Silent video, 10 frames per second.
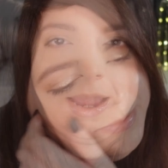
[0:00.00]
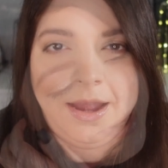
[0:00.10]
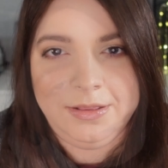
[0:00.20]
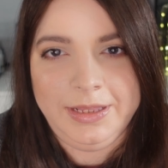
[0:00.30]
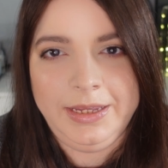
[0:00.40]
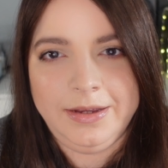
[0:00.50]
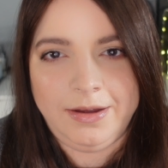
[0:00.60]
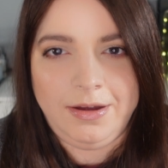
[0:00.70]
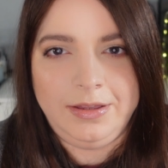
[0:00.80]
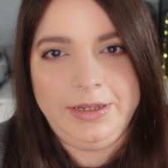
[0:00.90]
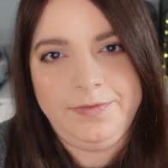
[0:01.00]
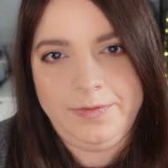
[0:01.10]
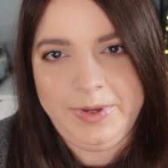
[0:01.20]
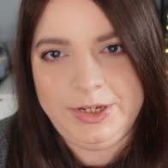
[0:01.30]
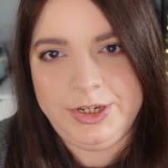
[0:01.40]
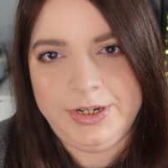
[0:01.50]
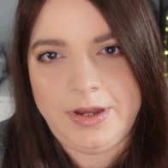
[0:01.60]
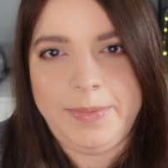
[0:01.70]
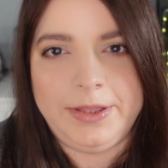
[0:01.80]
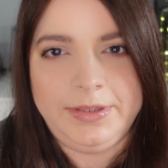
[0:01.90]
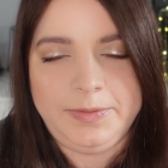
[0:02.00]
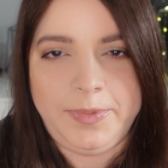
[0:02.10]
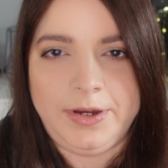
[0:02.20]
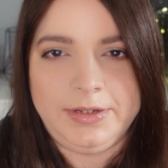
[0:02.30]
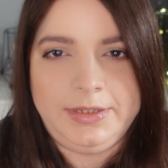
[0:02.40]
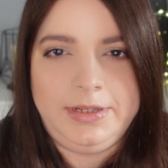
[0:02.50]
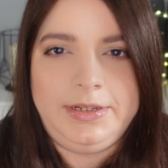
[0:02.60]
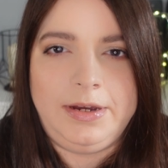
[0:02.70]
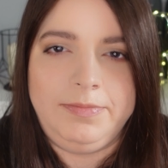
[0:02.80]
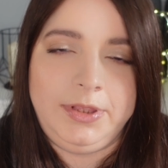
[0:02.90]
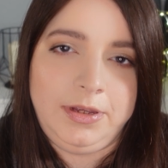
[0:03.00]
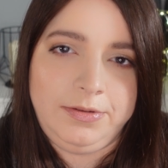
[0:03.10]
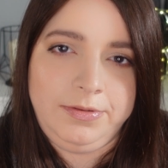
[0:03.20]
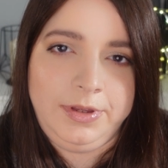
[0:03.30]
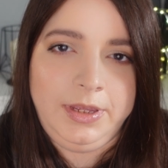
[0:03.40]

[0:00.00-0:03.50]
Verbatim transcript: box. I'll link all the information about this box down below